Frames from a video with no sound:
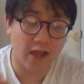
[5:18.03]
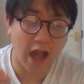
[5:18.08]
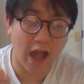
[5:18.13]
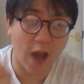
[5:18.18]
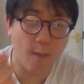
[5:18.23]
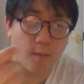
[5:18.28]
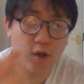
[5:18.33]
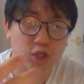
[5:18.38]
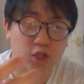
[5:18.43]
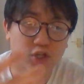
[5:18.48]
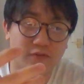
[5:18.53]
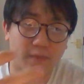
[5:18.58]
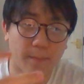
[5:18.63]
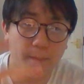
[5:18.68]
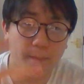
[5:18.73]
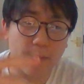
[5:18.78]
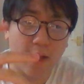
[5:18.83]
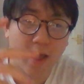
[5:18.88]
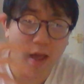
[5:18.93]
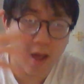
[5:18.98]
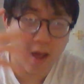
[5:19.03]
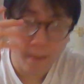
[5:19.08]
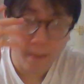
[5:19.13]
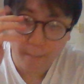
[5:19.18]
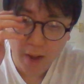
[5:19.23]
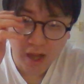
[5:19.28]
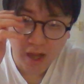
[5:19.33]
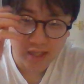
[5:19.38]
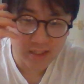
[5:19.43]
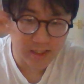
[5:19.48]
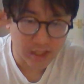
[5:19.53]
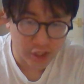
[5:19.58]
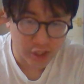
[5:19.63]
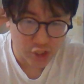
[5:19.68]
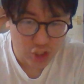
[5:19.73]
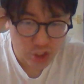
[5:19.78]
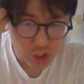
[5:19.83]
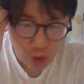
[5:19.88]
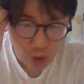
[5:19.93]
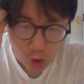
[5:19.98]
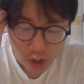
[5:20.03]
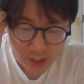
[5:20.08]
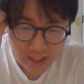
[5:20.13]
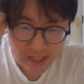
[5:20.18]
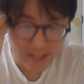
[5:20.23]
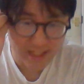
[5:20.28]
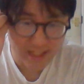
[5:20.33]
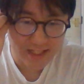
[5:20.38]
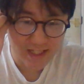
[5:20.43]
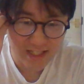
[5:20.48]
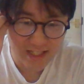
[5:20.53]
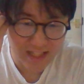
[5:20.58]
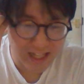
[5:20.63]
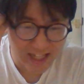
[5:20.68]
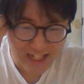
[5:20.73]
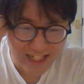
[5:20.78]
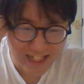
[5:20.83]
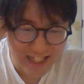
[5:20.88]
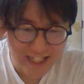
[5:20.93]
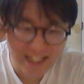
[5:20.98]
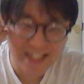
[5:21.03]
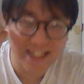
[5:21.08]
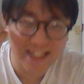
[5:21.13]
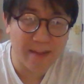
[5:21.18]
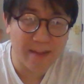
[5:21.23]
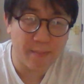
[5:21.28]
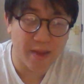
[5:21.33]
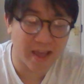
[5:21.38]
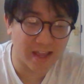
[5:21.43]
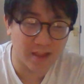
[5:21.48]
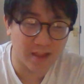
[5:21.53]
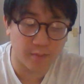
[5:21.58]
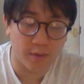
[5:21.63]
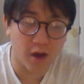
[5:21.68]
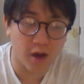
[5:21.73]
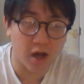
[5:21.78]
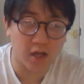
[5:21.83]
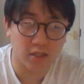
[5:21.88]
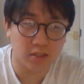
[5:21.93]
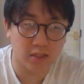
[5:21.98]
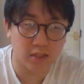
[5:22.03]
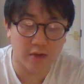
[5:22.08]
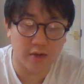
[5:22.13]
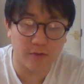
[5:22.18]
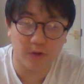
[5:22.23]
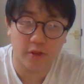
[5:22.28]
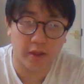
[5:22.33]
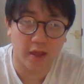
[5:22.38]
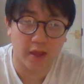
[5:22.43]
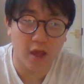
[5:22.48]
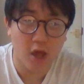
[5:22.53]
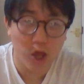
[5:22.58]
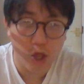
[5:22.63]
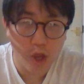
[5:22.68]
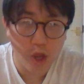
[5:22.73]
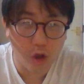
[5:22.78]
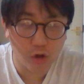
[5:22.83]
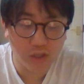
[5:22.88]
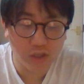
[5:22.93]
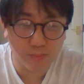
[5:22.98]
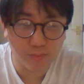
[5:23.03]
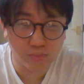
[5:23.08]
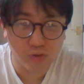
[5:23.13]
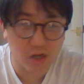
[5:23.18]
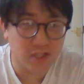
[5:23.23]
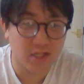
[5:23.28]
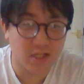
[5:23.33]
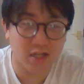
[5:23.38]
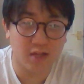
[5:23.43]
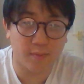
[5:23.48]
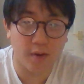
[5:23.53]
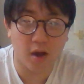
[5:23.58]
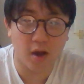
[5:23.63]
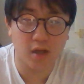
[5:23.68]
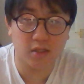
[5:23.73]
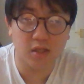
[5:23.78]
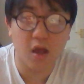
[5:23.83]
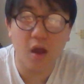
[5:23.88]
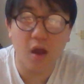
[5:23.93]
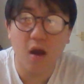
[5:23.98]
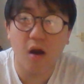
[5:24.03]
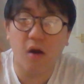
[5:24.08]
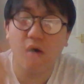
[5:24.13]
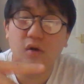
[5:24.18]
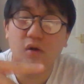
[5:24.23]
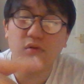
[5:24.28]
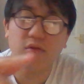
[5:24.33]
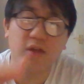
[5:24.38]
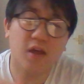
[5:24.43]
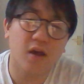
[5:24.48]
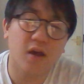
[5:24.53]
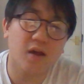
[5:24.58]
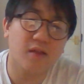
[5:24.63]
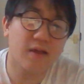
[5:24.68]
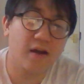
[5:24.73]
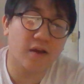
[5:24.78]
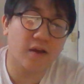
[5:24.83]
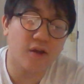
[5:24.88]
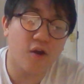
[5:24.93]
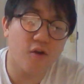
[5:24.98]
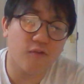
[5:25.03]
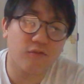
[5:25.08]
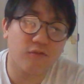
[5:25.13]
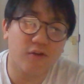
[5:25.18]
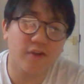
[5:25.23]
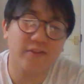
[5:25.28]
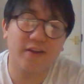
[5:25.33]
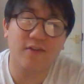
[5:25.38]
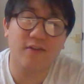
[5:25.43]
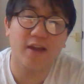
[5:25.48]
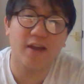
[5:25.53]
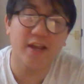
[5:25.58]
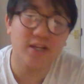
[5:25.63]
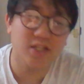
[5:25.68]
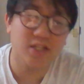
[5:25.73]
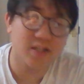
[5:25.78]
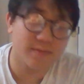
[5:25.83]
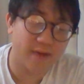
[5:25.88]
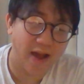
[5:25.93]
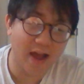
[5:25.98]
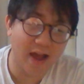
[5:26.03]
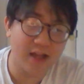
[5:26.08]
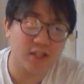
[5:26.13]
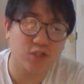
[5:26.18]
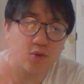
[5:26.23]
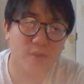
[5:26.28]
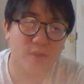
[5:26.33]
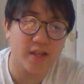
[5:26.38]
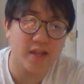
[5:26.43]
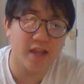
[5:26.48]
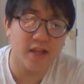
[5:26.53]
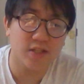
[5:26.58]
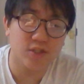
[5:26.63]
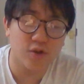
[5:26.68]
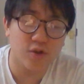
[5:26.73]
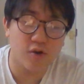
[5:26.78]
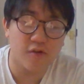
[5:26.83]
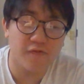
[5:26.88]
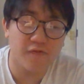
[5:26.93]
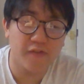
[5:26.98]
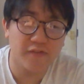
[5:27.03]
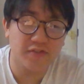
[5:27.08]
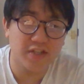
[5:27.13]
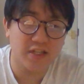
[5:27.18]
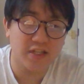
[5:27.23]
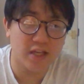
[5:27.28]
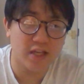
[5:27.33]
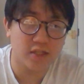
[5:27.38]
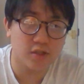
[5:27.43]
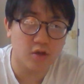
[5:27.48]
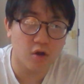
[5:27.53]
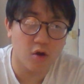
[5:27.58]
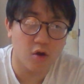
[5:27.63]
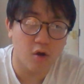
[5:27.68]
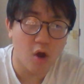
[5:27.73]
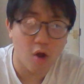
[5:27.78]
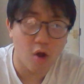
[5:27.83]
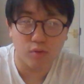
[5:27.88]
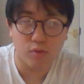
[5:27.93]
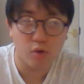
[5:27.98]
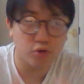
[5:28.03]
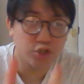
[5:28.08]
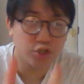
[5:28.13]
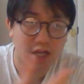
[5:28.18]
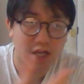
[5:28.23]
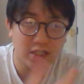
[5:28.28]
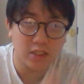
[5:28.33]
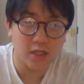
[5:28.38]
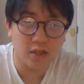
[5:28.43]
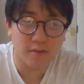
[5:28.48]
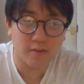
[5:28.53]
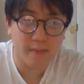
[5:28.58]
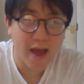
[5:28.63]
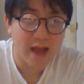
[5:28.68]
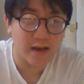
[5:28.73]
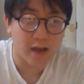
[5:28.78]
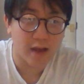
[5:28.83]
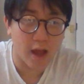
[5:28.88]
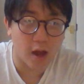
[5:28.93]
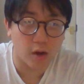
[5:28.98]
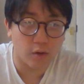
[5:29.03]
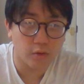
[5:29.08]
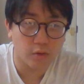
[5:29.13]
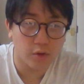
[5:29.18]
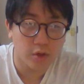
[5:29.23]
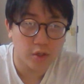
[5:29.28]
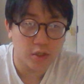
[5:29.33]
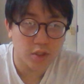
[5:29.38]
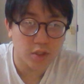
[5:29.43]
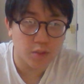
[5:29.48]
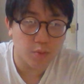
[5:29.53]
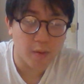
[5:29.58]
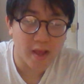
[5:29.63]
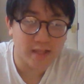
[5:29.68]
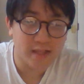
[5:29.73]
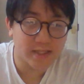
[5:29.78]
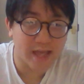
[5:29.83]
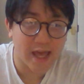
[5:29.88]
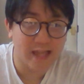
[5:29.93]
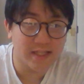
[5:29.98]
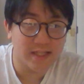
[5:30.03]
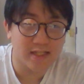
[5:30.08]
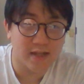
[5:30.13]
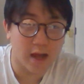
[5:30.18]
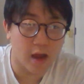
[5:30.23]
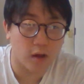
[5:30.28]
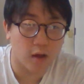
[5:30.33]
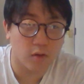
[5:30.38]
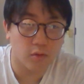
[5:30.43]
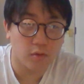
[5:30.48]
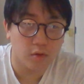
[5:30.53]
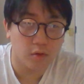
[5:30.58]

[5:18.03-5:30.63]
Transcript: How much of a person. You're just constantly like, sleeping in the past. I don't know. You're constantly present in the past. Oh yeah, that girlfriend, that relationship I had 20 years ago, 15 years ago. Bro, she has another man now. Probably has kids now.